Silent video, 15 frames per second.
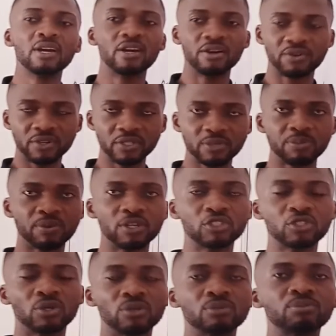
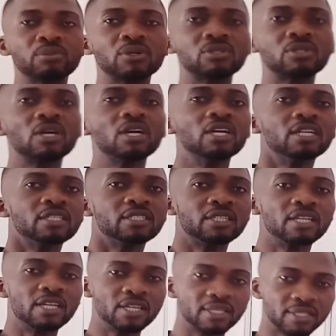respiration, but
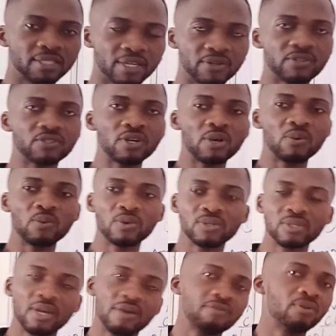the terrestrial
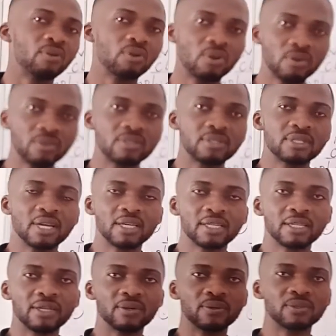ones have lost their
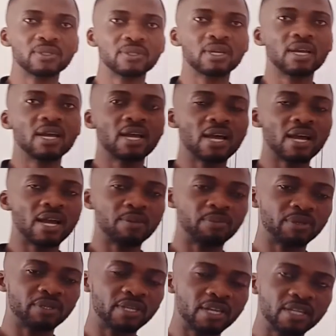gills,
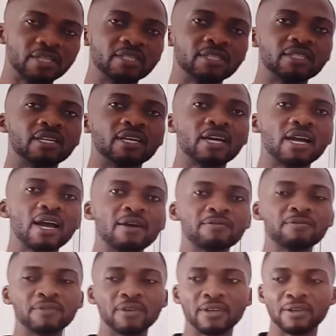but then they
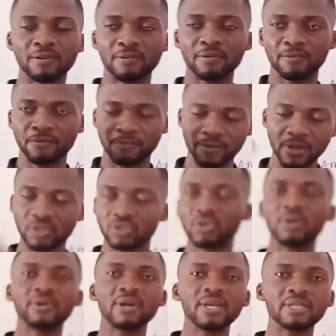have a
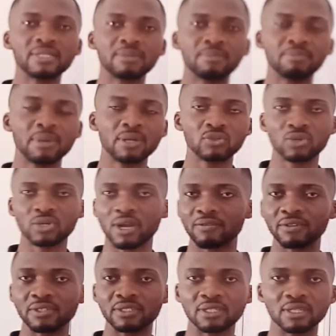vascularized mantle
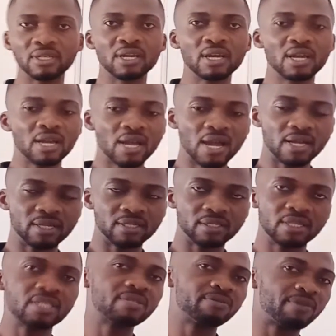cavity, and
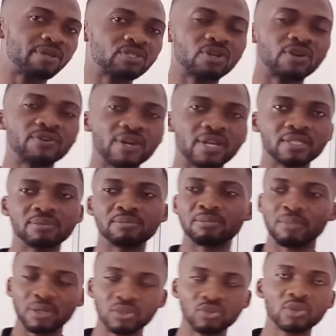this vascularized
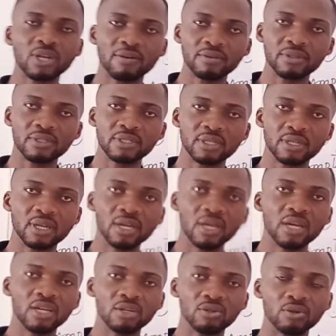mantle cavity,
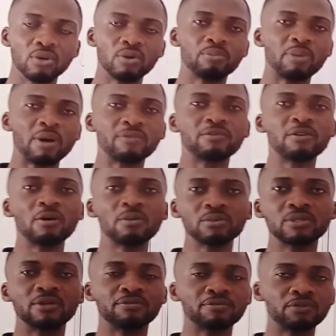
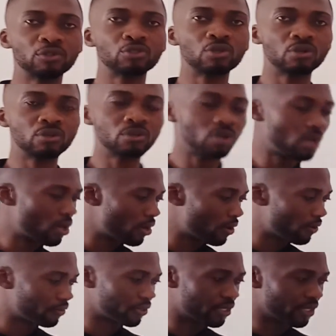performs the function
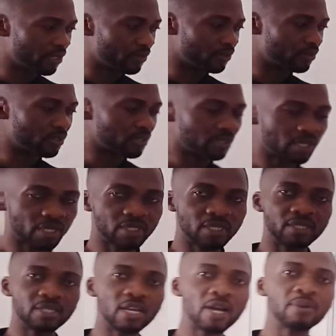of gills. That
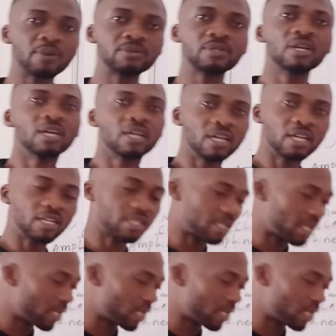is, helps in